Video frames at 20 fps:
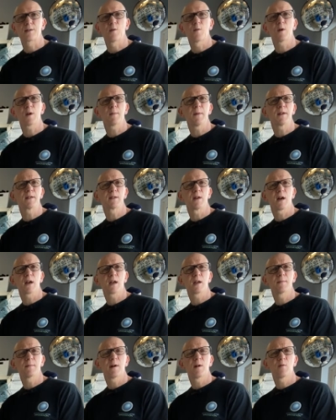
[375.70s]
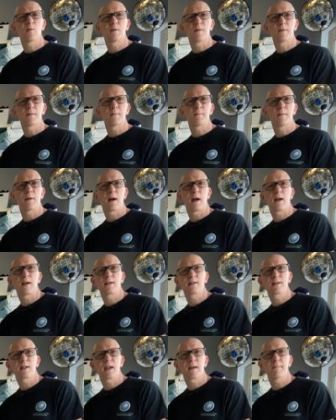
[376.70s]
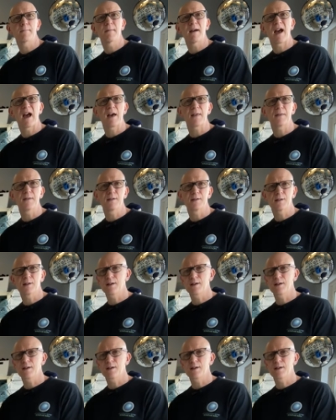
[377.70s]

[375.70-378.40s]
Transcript: so what am I talking about when I say math is